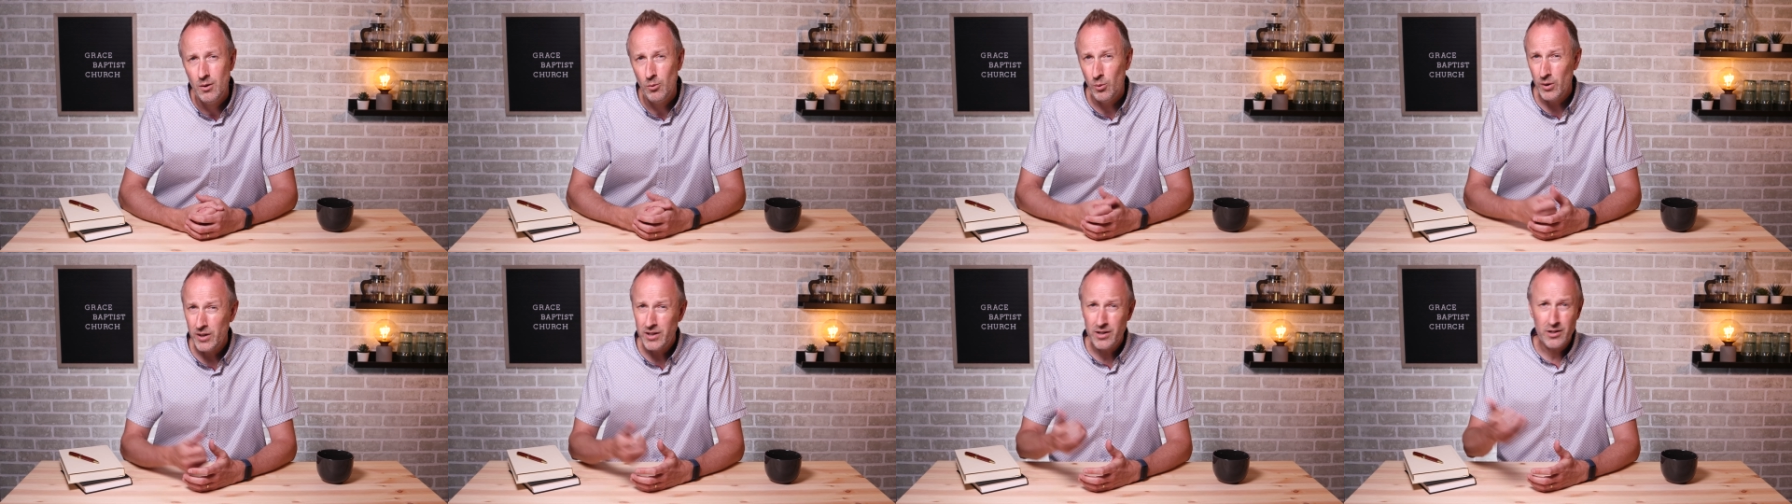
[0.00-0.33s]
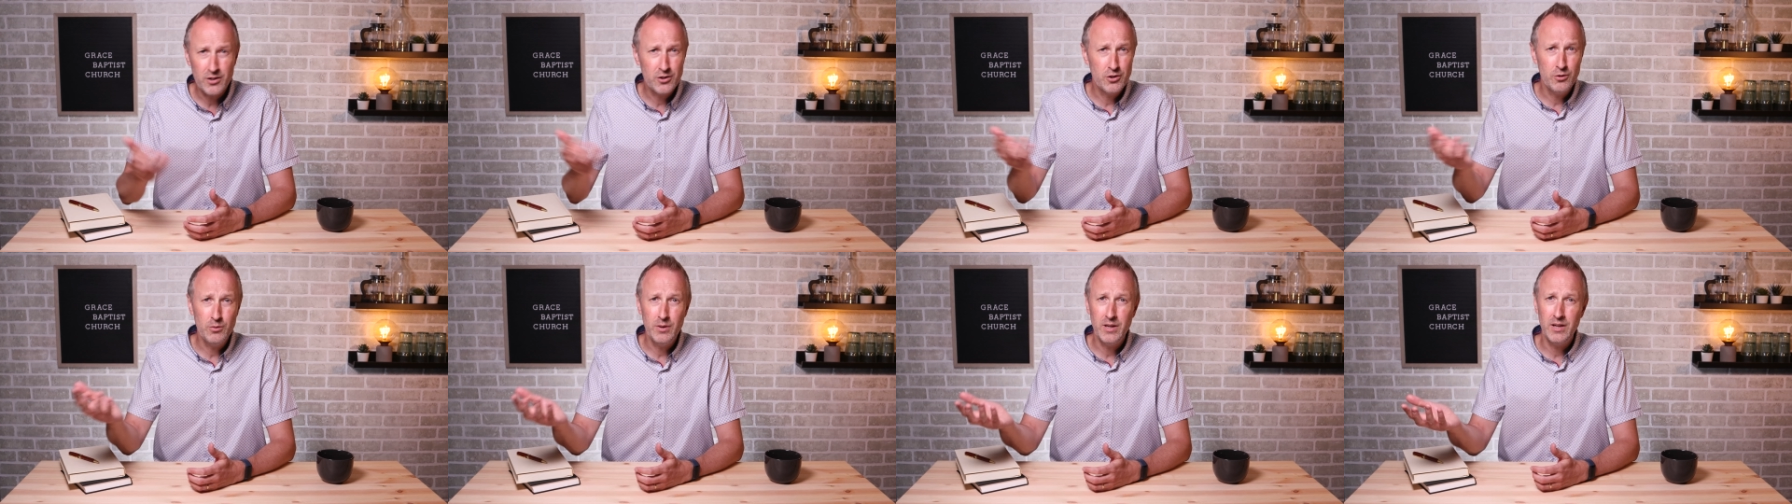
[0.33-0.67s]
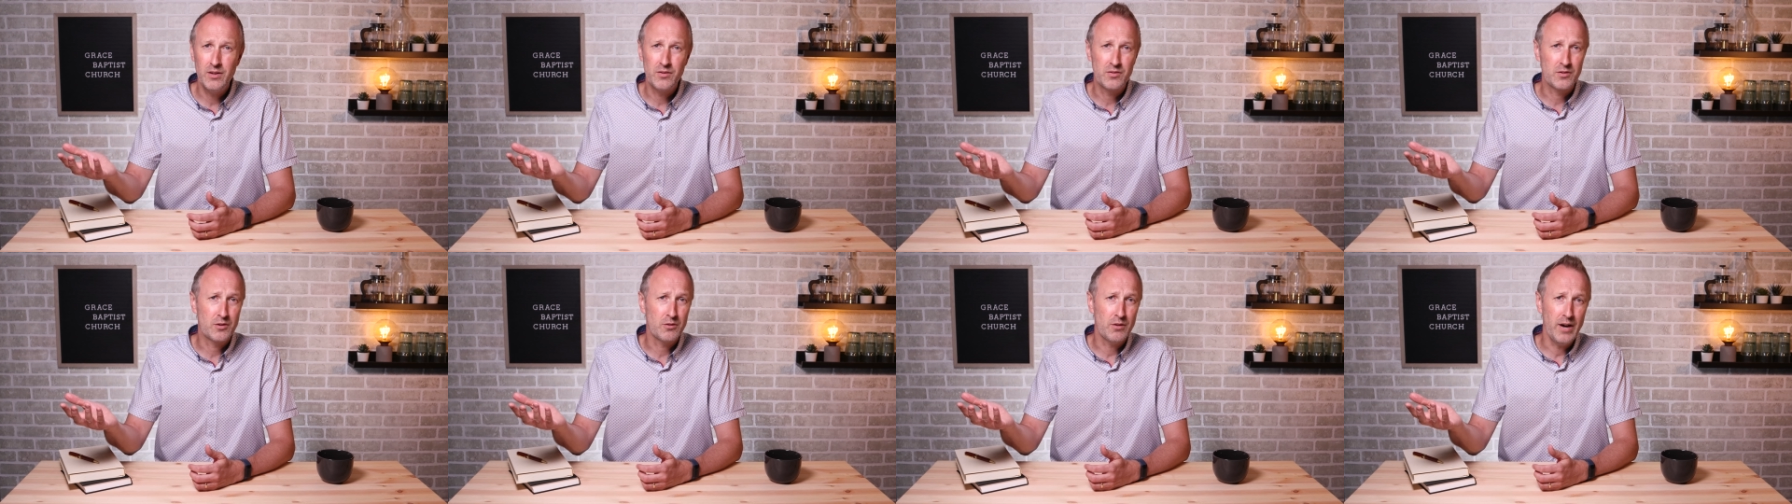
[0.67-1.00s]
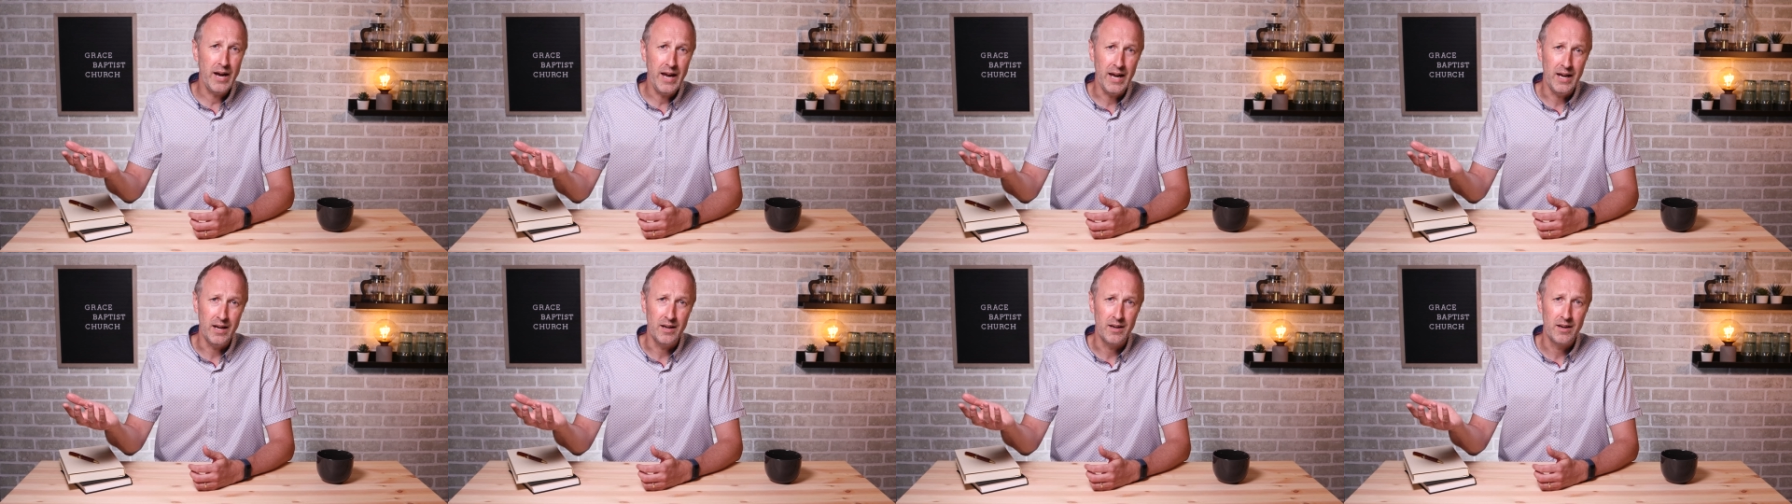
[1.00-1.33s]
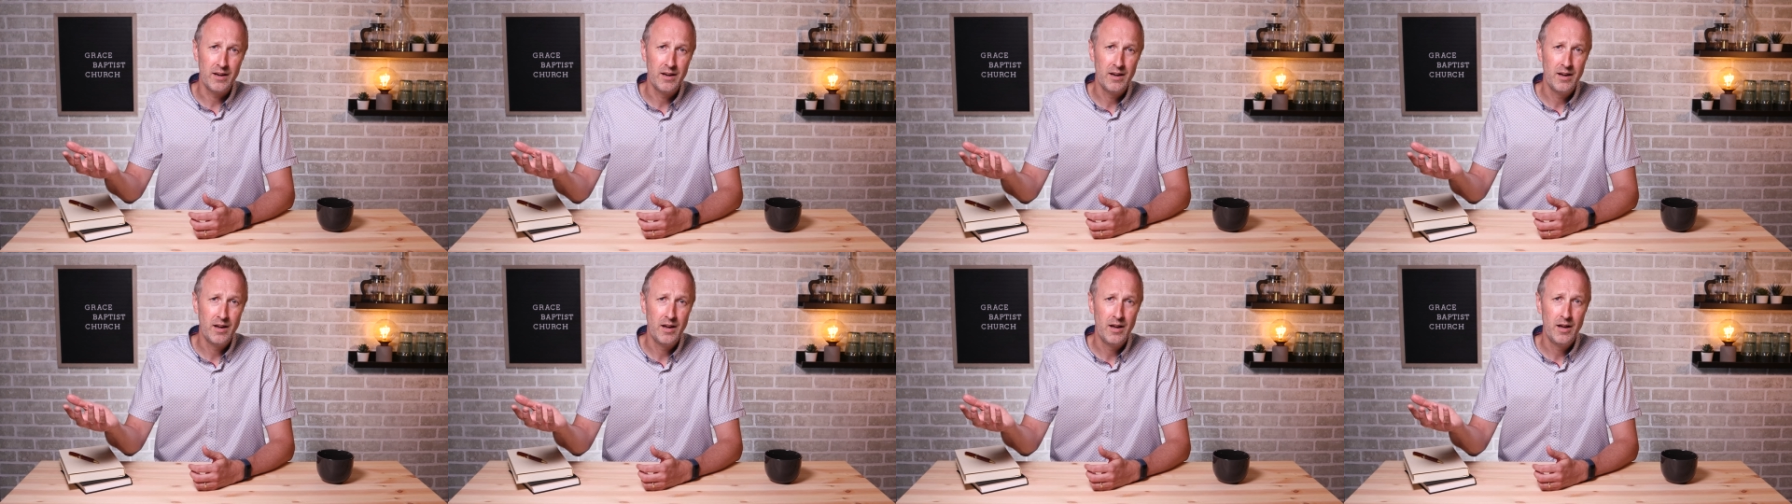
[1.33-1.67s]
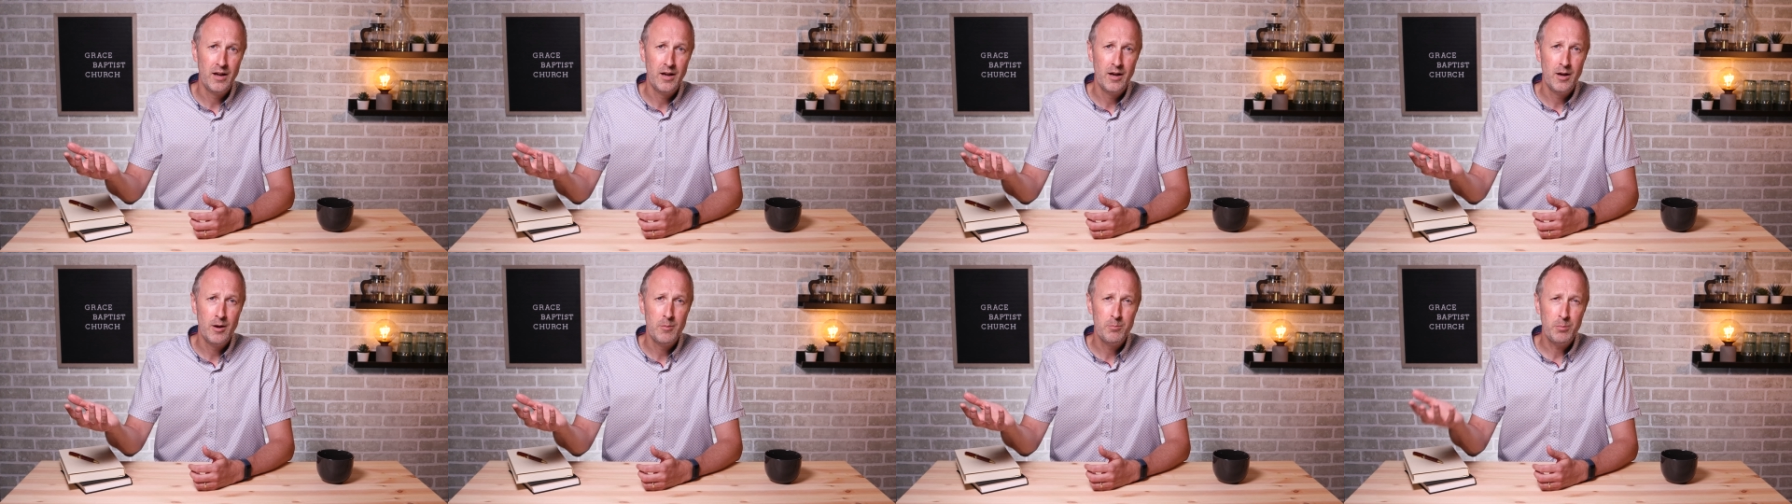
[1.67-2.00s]
What you're doing is great,
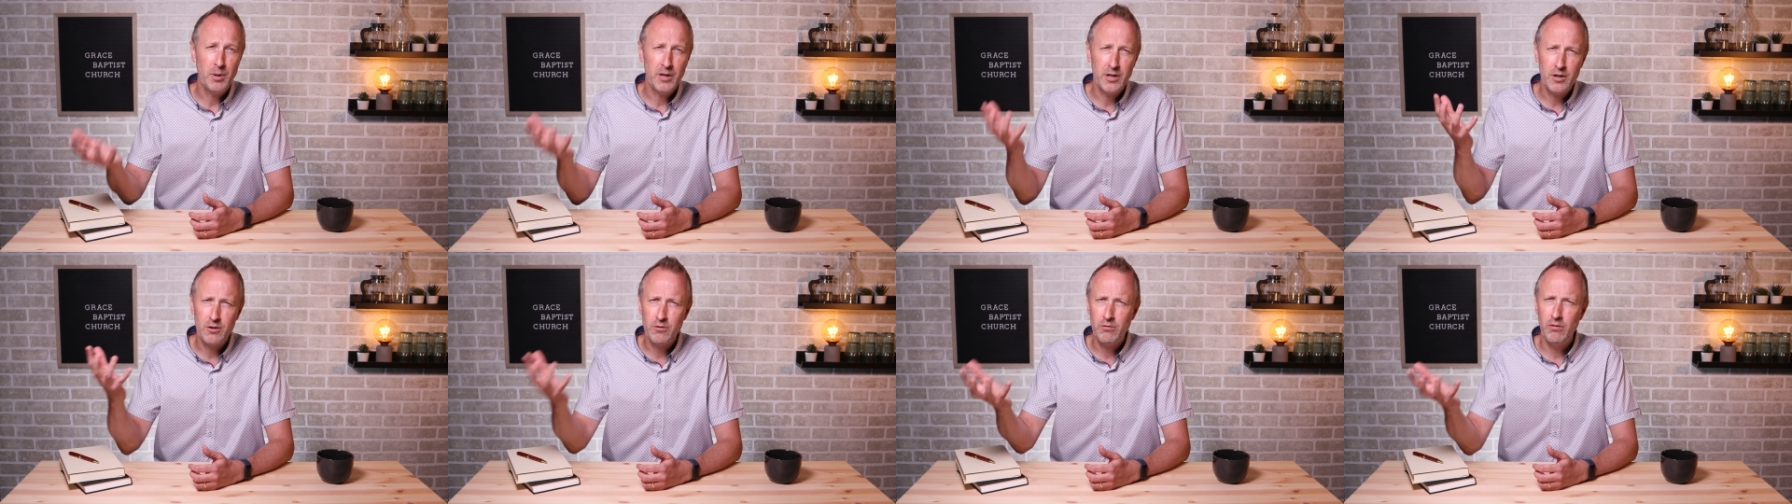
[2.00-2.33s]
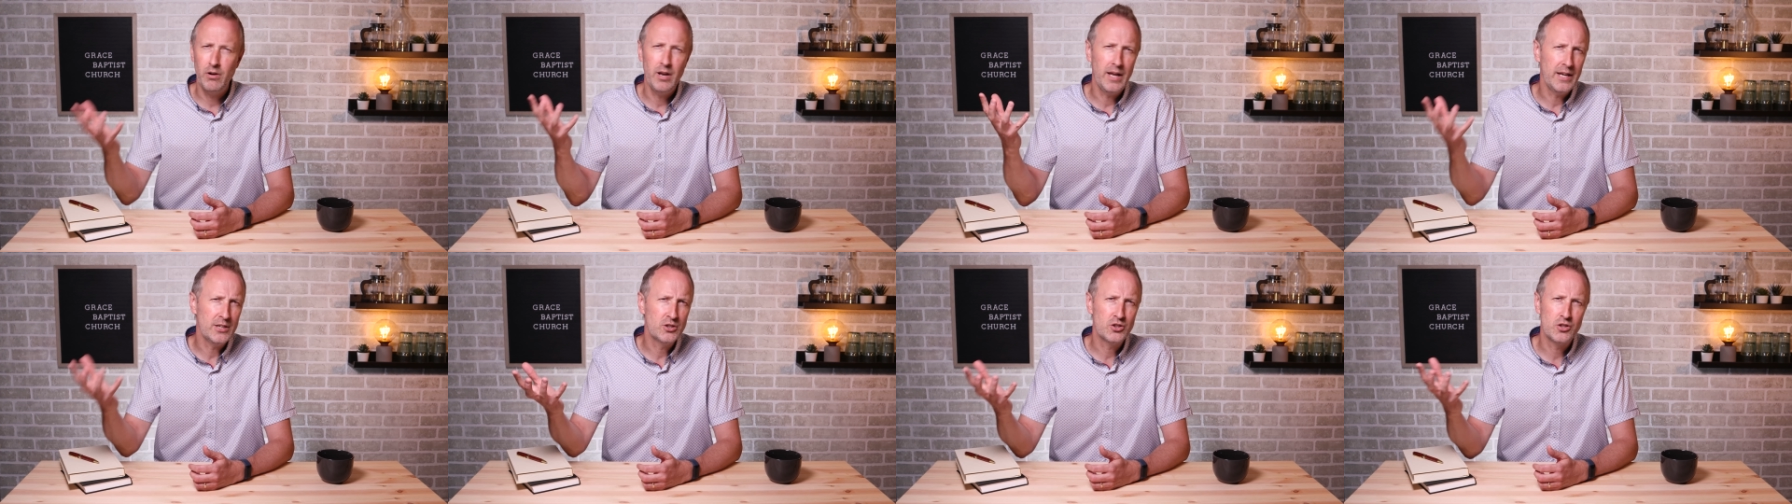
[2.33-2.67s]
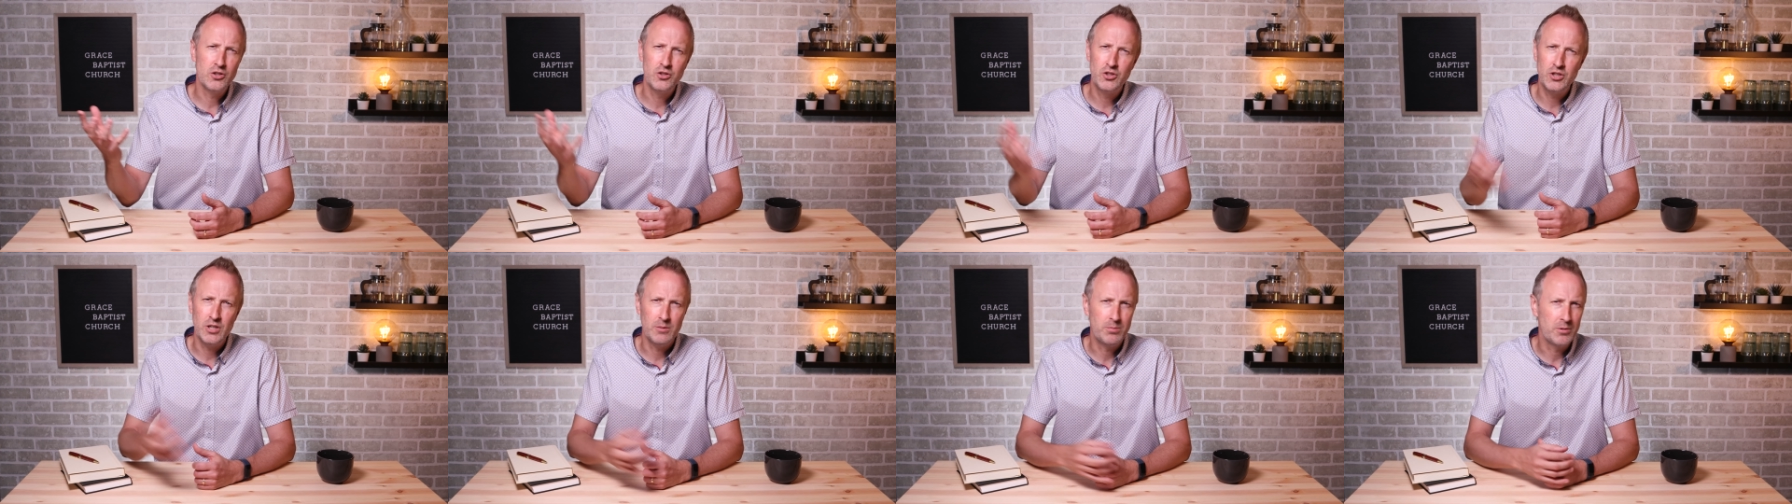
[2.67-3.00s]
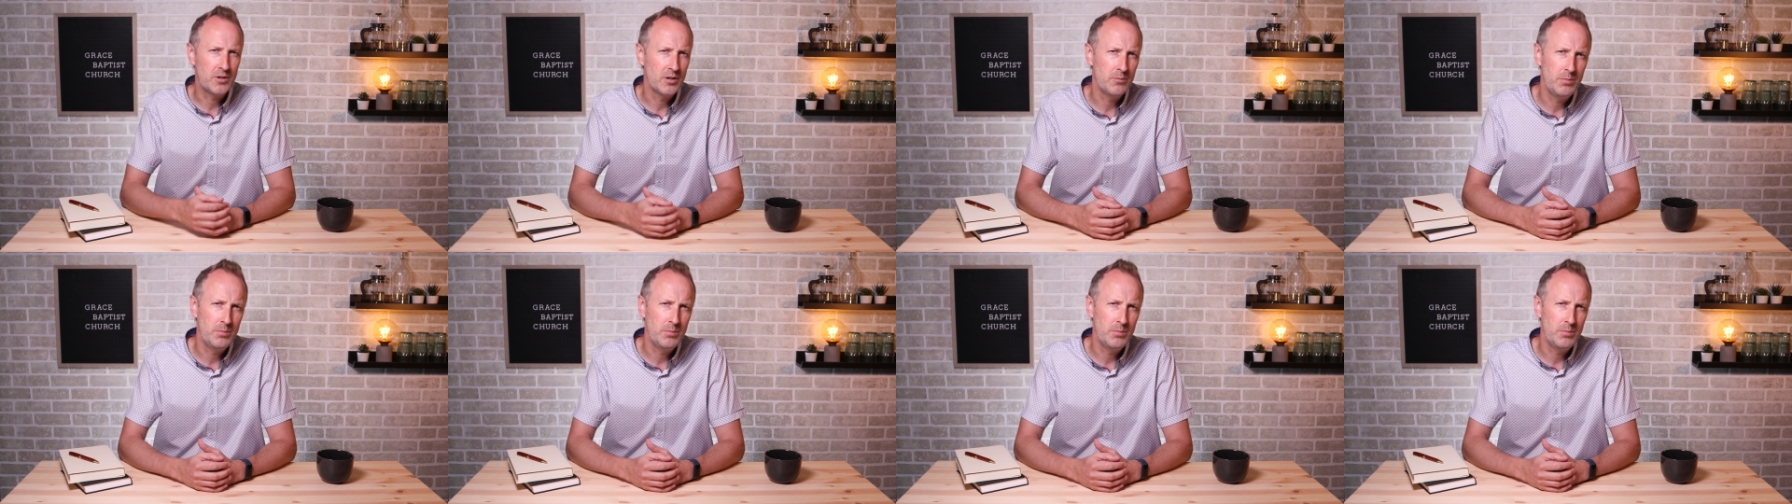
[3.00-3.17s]
but your relationship